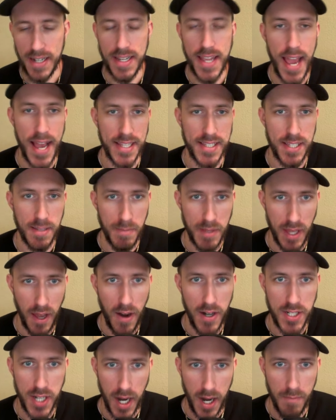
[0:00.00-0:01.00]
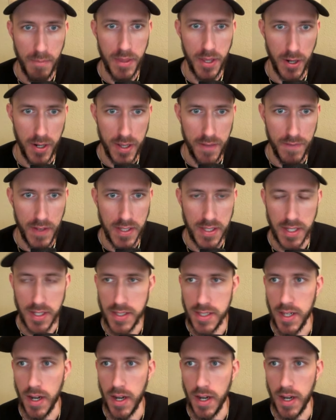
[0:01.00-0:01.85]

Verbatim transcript: yeah, some of our top thirty visits